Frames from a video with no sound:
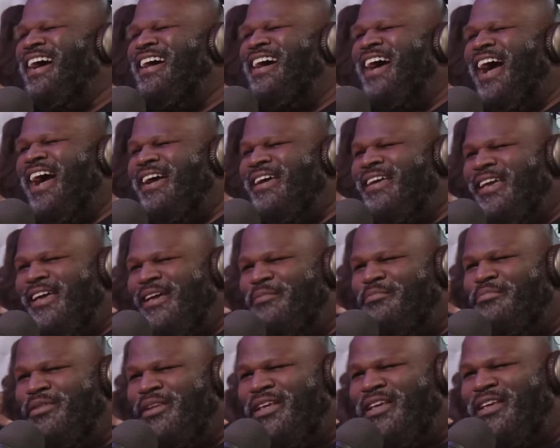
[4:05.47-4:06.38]
I can't
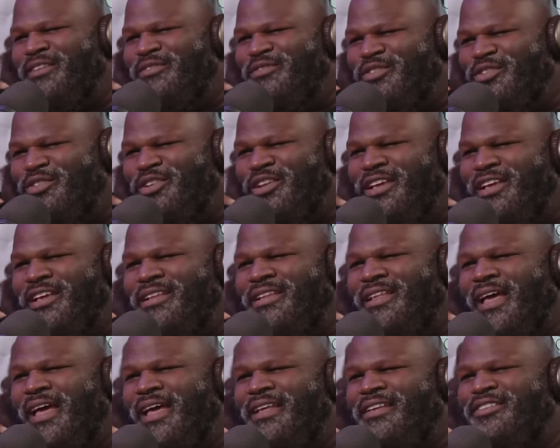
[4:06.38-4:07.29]
believe you did
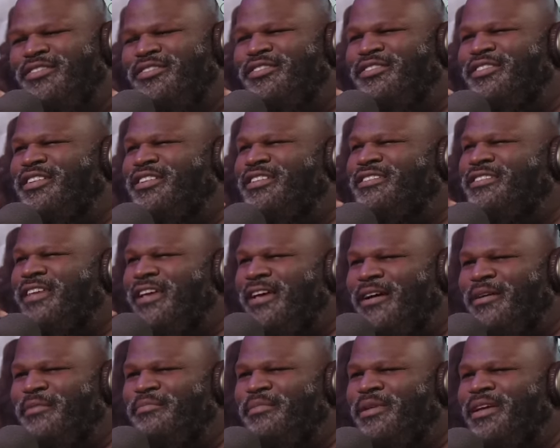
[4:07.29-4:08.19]
that. You didn't
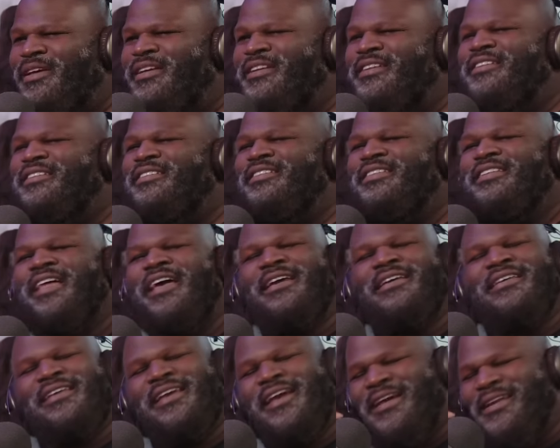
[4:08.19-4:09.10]
tell me.
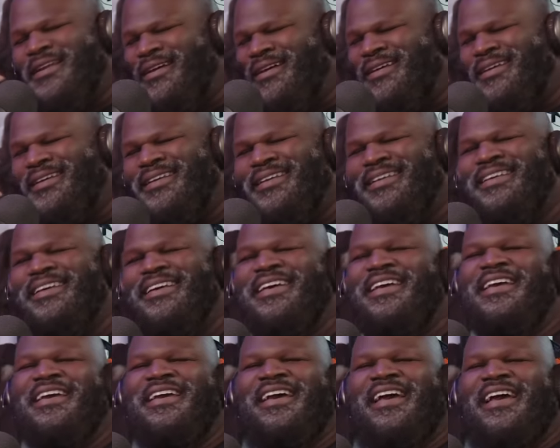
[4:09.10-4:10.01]
Like, and
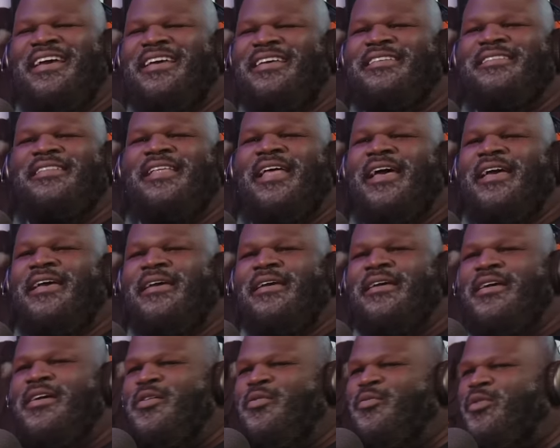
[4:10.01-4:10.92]
he's like,
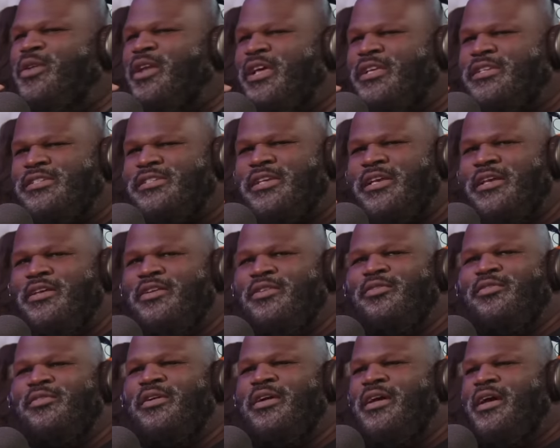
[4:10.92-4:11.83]
when I see
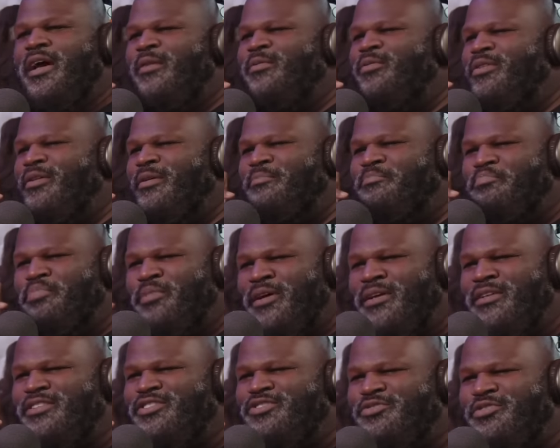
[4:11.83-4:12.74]
you, I want to
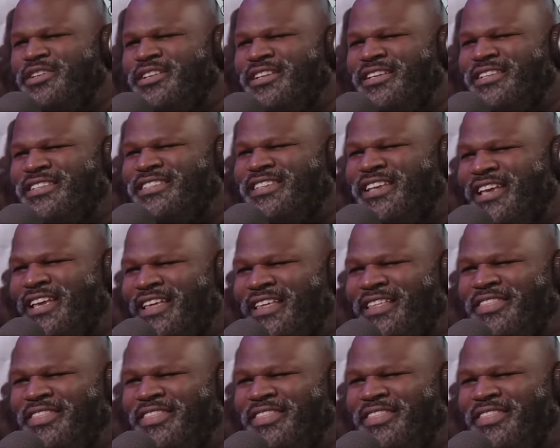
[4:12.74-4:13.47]
punch you in the teeth.